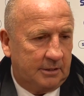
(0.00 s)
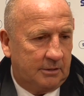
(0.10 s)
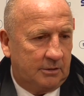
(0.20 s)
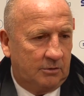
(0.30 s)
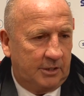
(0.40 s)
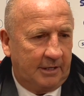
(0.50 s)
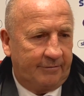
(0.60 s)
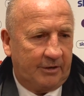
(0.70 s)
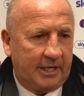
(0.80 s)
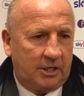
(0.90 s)
have
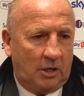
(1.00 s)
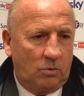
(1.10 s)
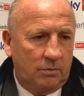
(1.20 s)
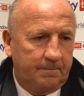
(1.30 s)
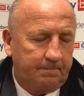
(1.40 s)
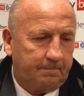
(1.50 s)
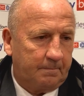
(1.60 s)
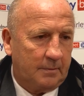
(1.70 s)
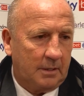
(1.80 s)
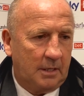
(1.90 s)
a right go,
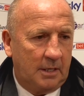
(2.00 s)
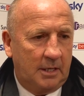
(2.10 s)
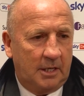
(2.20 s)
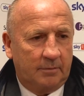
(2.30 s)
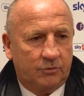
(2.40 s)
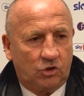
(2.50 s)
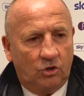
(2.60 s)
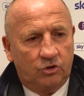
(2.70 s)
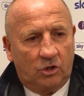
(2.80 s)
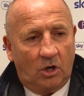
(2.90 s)

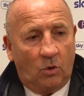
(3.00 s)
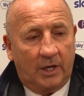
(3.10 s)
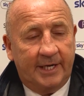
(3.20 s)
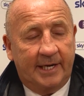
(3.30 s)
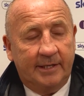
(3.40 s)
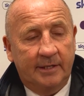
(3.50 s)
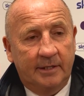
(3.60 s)
scored the goal, and then,